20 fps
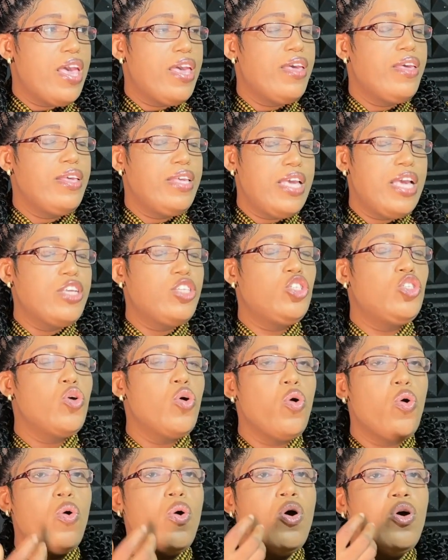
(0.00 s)
Yes.
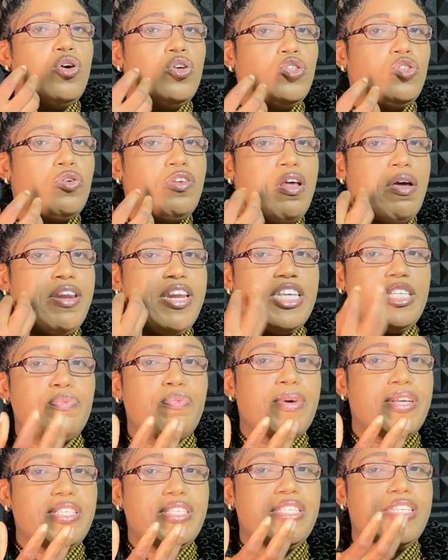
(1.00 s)
So that
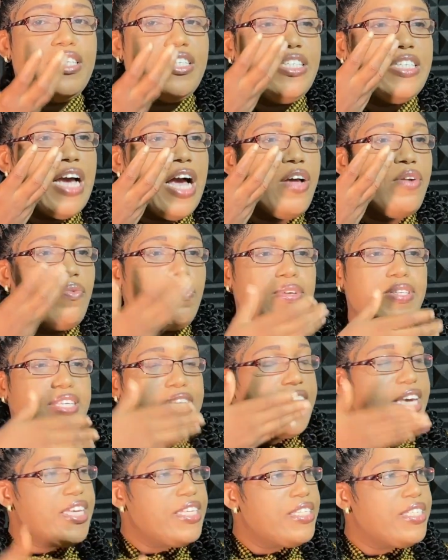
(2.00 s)
this child was
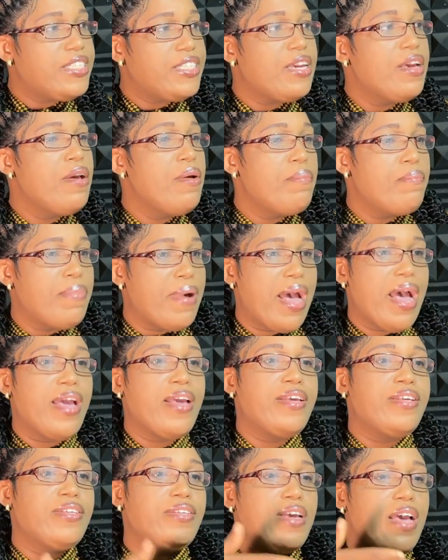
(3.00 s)
kissed
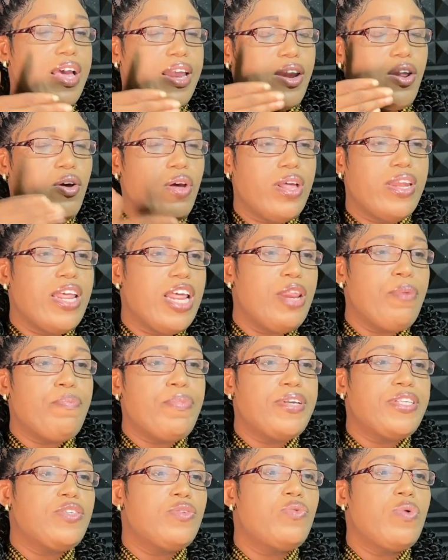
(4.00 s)
by an elderly
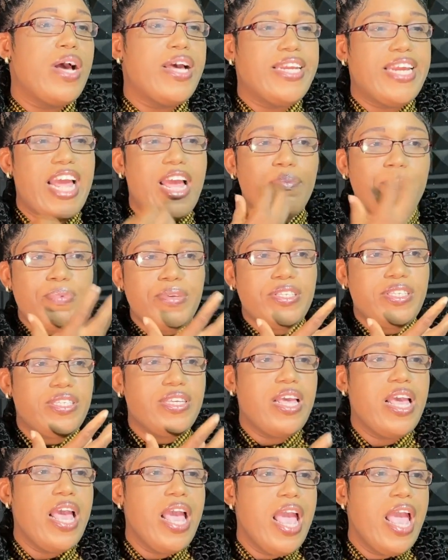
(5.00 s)
person who had herpes
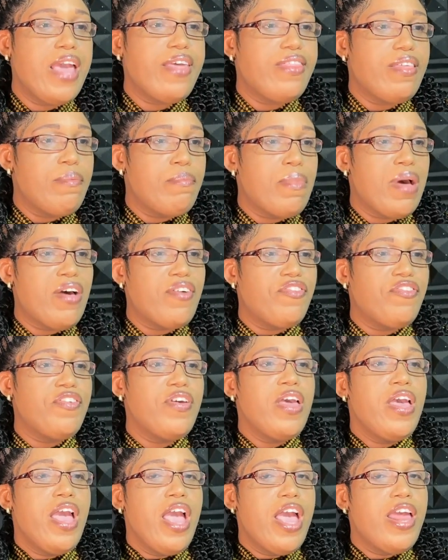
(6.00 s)
in the mouth,
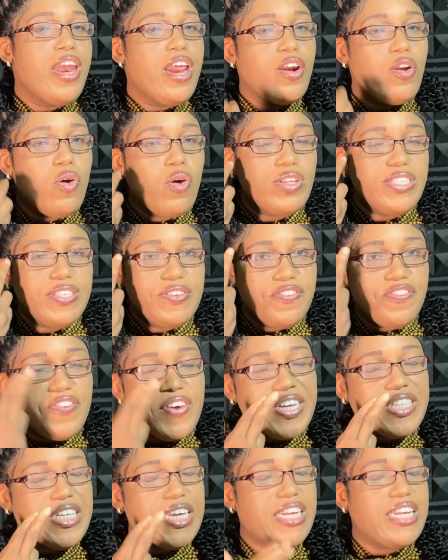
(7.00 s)
and then got
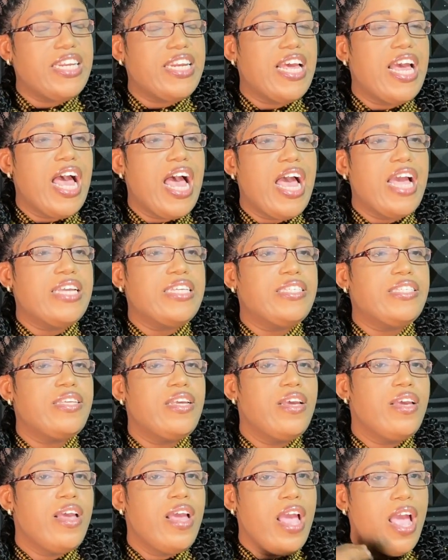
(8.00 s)
infected in the eyes,
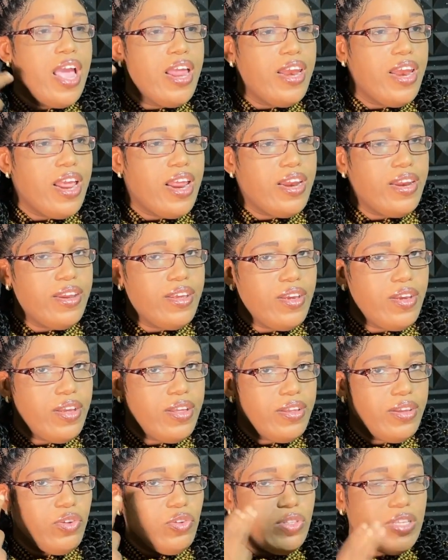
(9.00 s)
and then
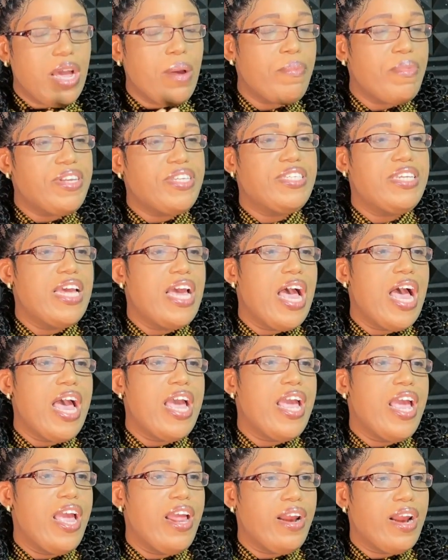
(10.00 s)
damaged the
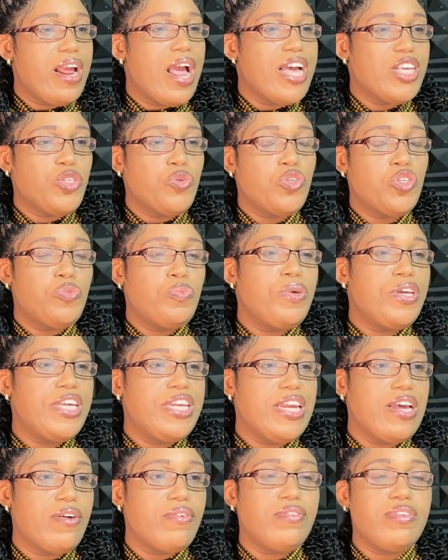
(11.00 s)
eye. And as we speak
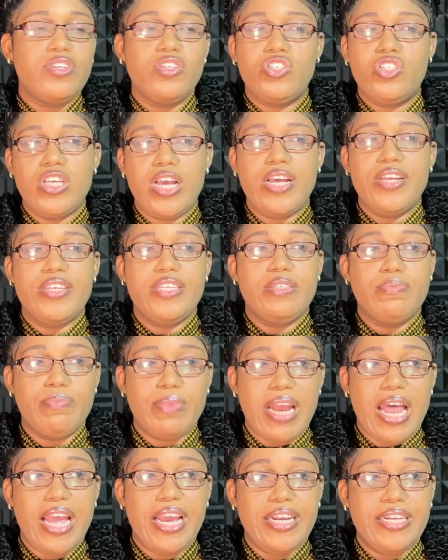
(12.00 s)
now, this child is
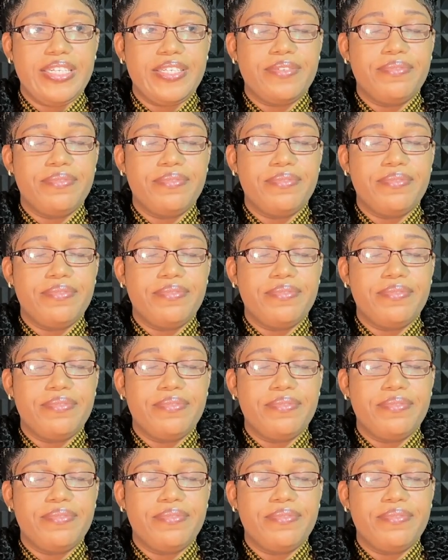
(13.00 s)
blind.